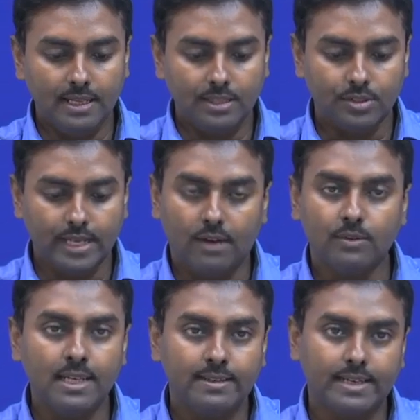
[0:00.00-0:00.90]
So, now
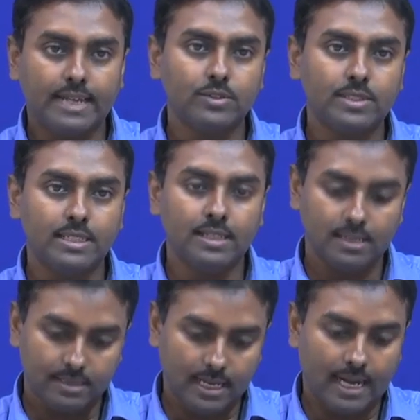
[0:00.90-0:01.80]
we will try to see
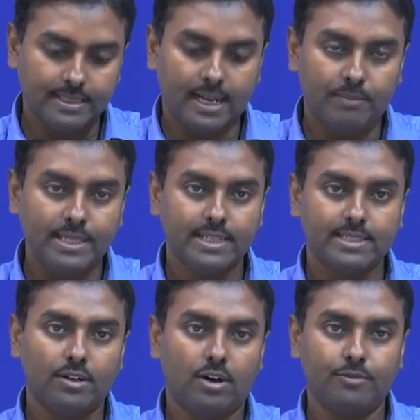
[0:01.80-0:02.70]
the other
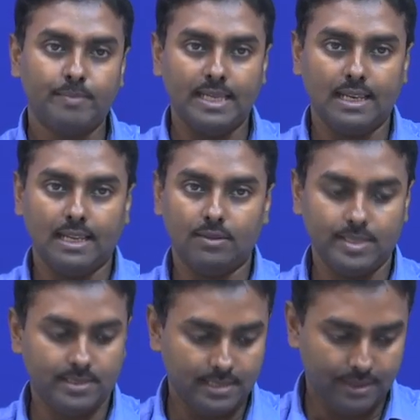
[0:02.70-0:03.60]
application of PLL,
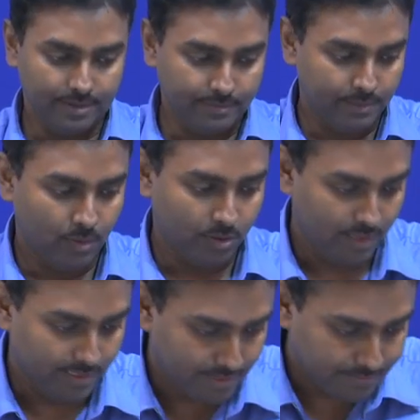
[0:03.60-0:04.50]
which is FM
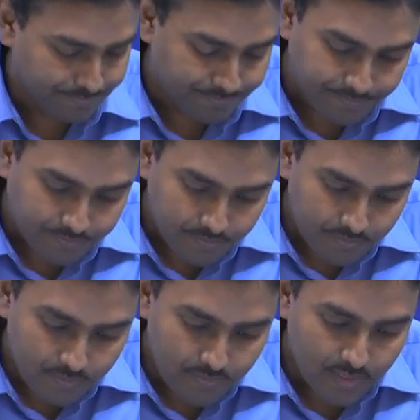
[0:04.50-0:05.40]
demodulation.
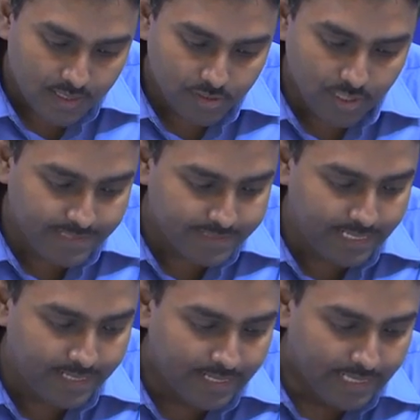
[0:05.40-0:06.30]
So, let us
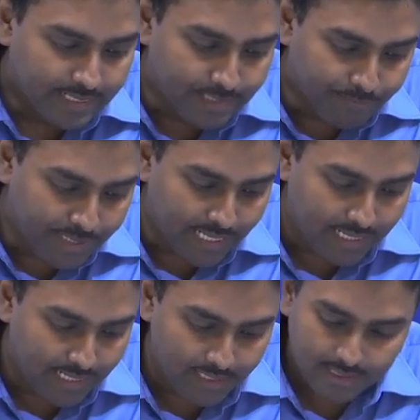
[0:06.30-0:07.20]
say the
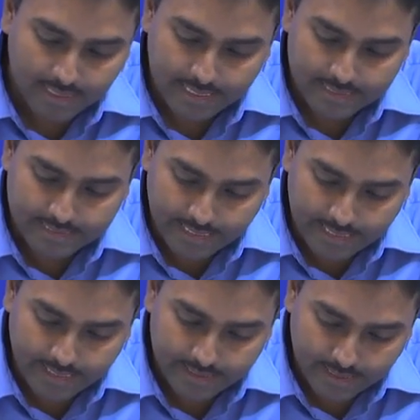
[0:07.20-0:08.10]
PLL
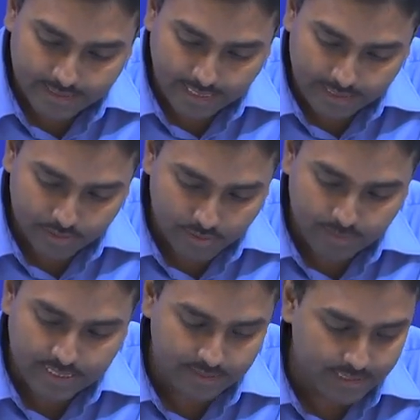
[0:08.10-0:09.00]
generate a
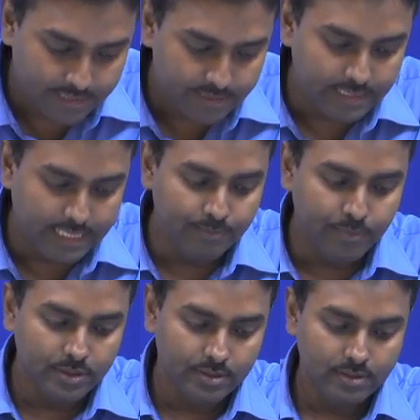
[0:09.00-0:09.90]
means its
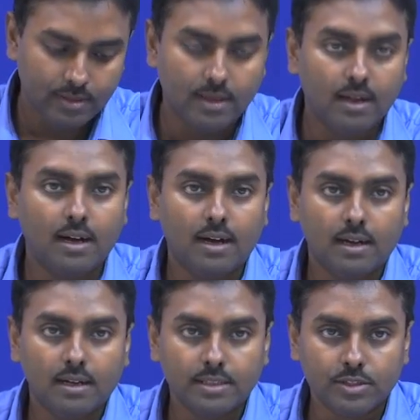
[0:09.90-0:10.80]
input
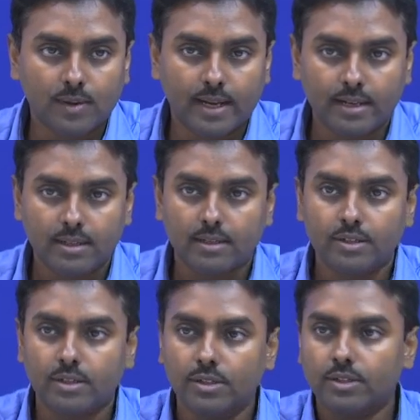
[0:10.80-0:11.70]
this one
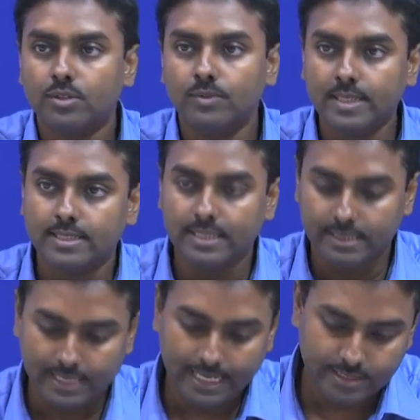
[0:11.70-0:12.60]
to which
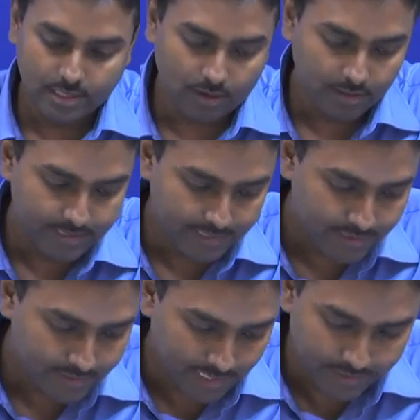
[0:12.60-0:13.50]
it gets locked, that is
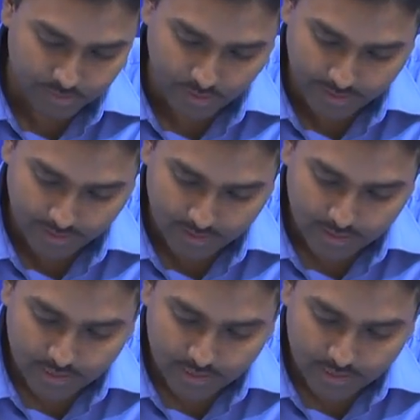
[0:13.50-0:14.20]
a sinusoidal.